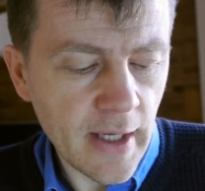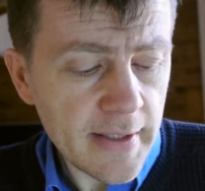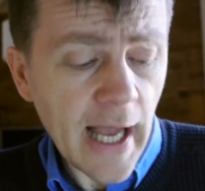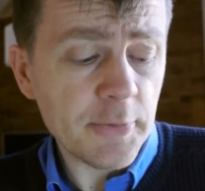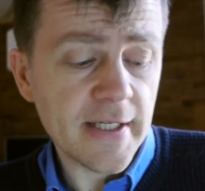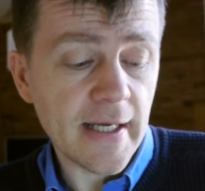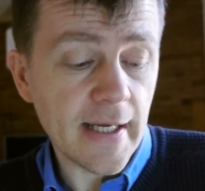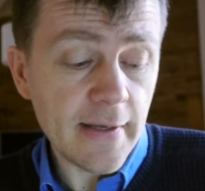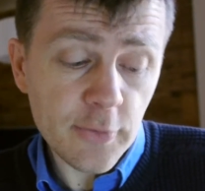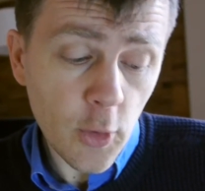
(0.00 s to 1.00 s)
"Now, dear,
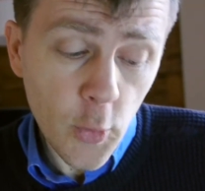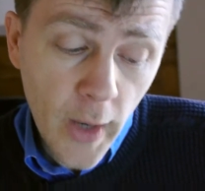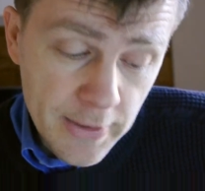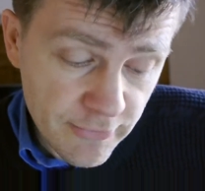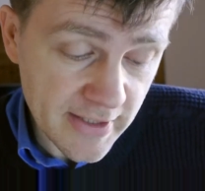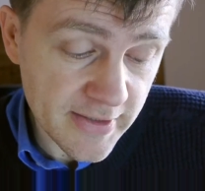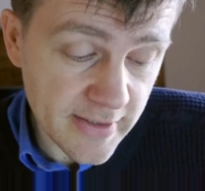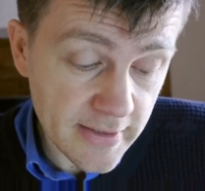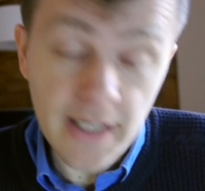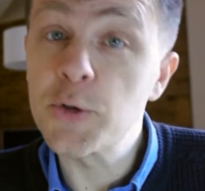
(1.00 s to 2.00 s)
if you're quite
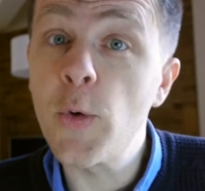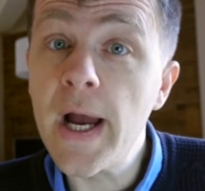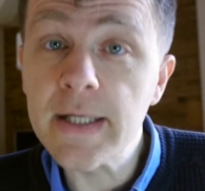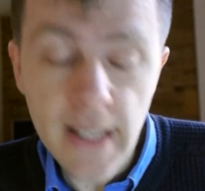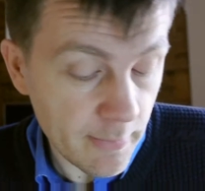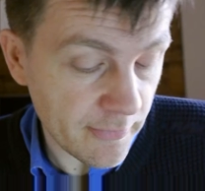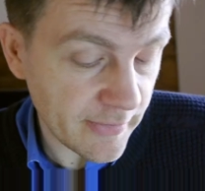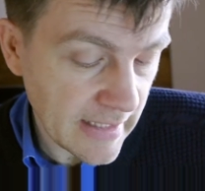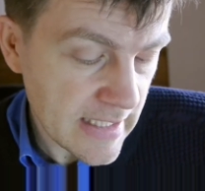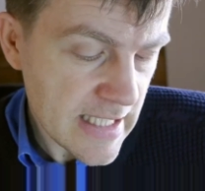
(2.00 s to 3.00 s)
rested and quite
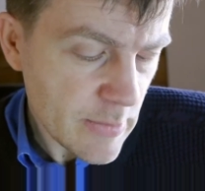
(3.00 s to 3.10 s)
comfy,